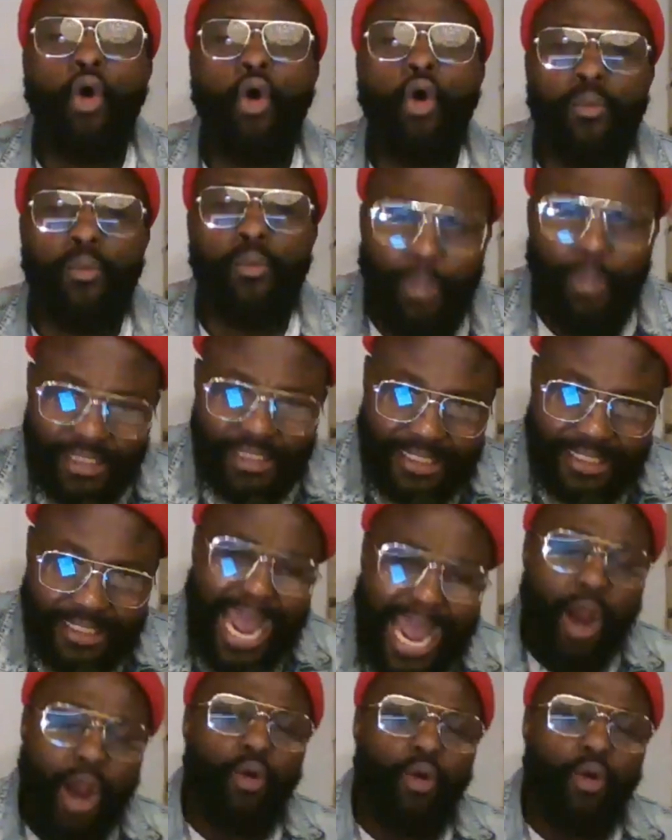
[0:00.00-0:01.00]
But
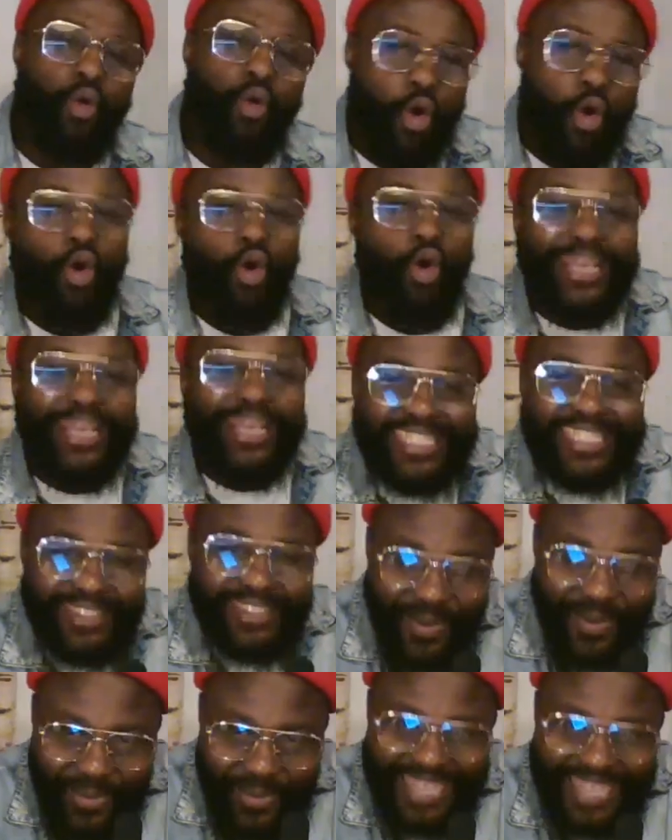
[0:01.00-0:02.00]
now, who is
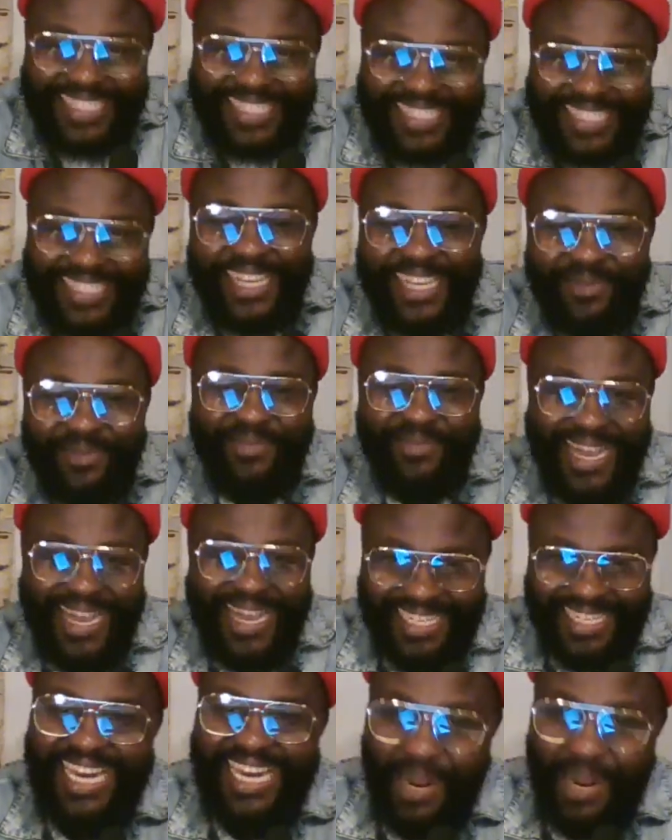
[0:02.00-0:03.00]
representing Mazi
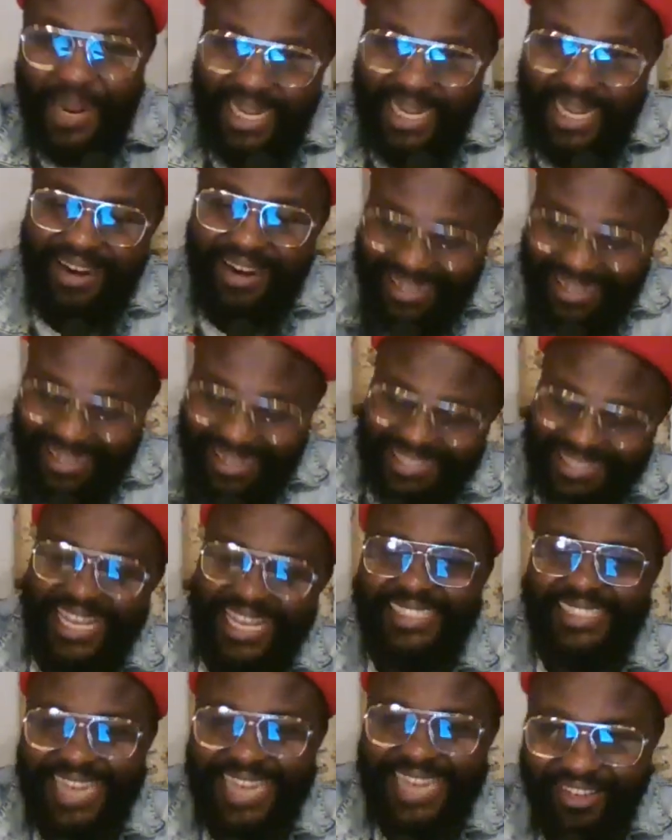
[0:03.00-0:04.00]
Nnamdi Kanu as he
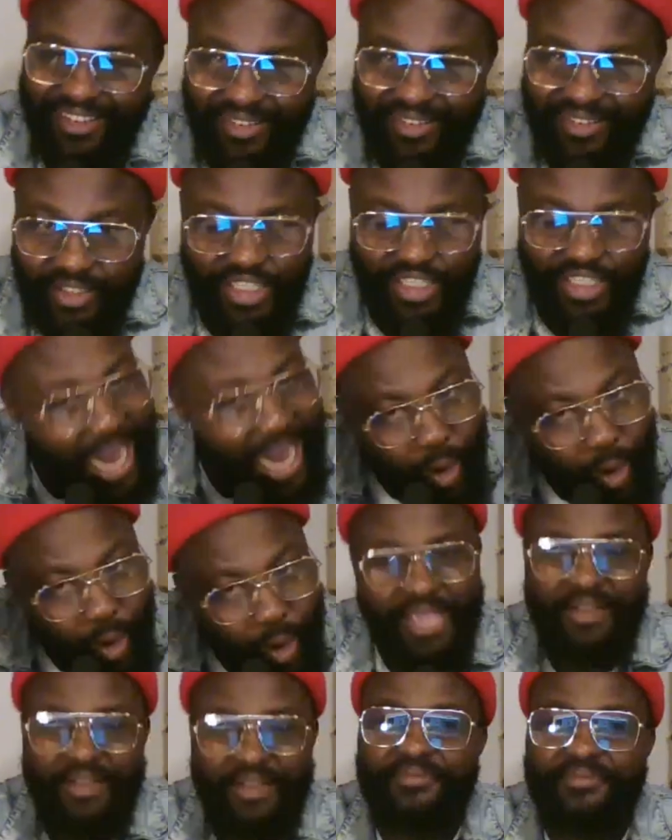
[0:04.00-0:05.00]
stands now? Tell
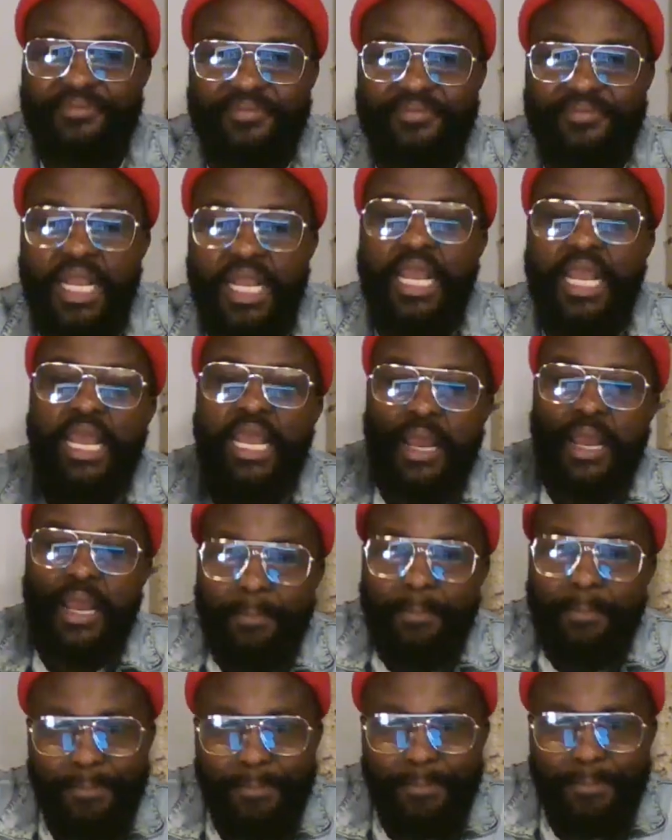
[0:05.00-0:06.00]
me,
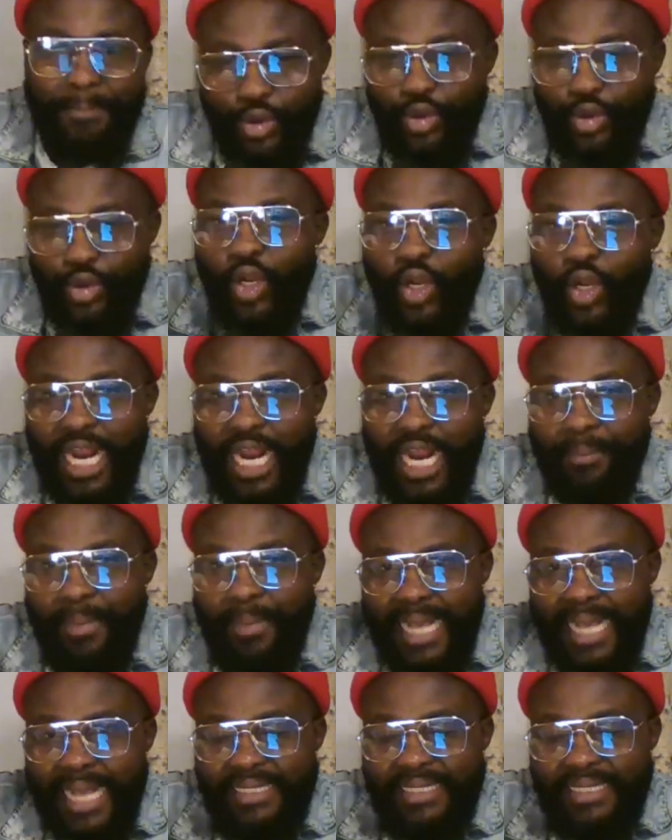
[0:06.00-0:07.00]
do you know that
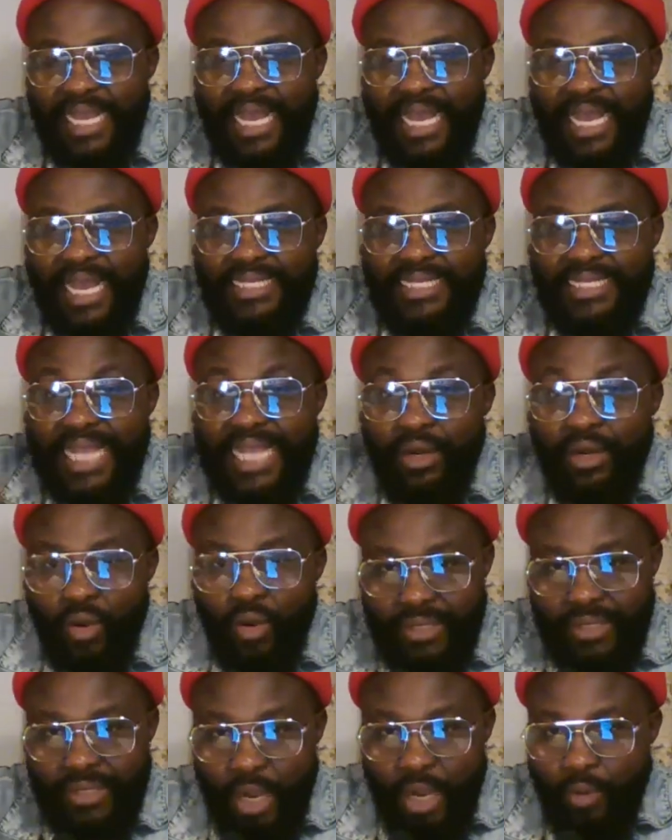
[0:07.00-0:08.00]
San
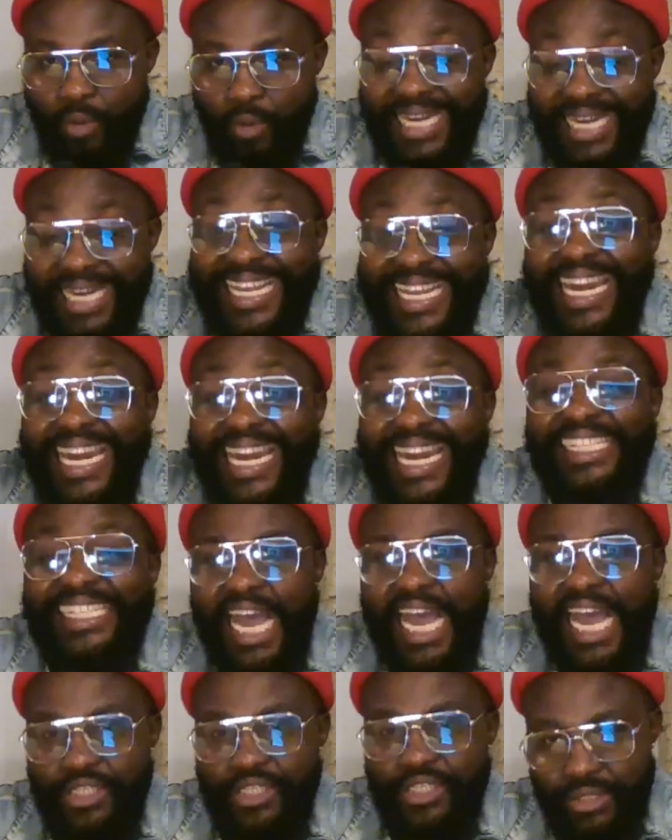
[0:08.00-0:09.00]
Osakome, the lead
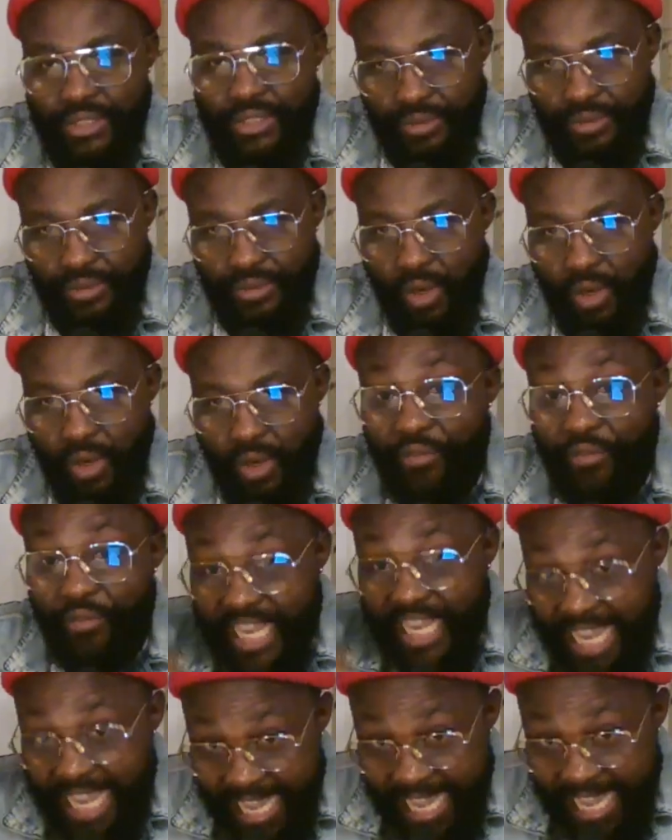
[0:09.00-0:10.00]
counsel of the
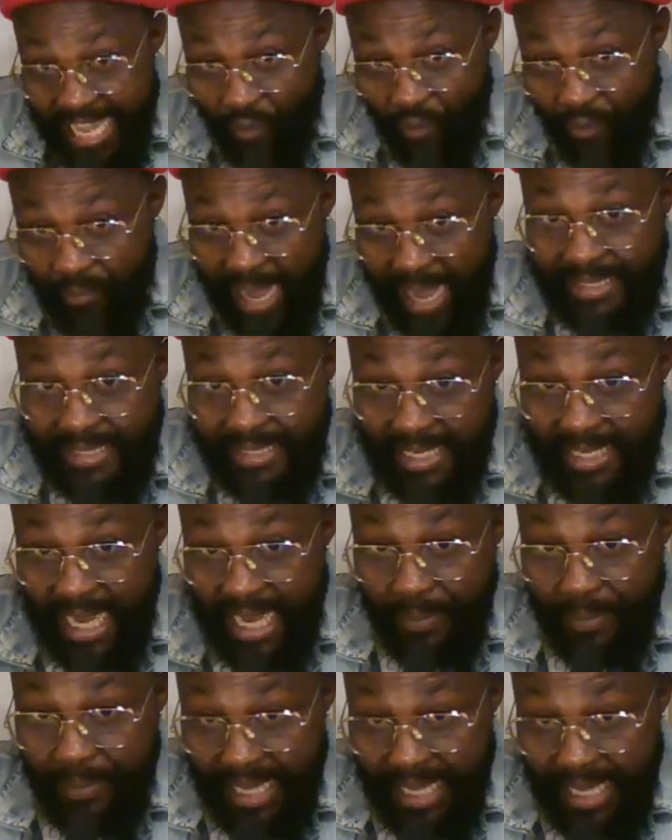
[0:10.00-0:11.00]
case of Mazi
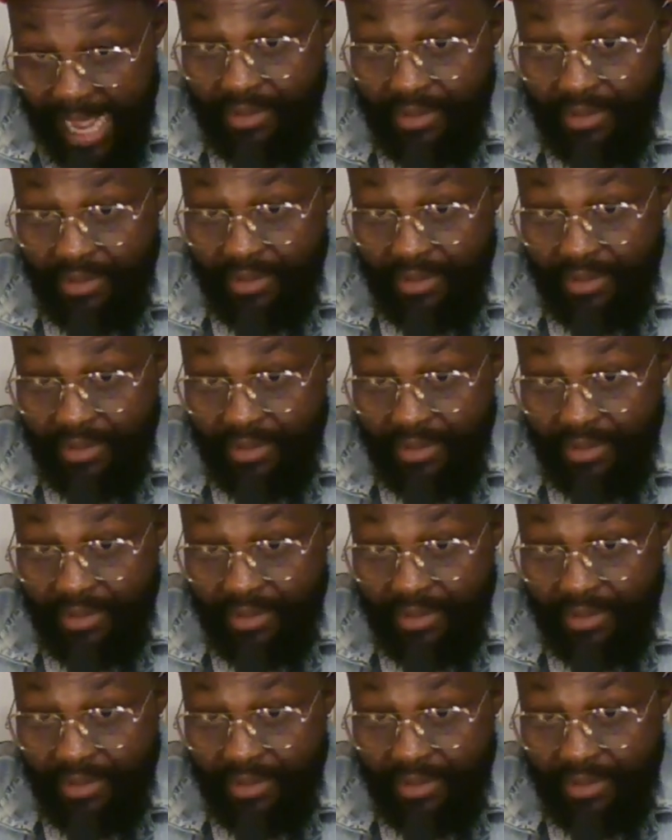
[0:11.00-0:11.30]
Nnamdi Kanu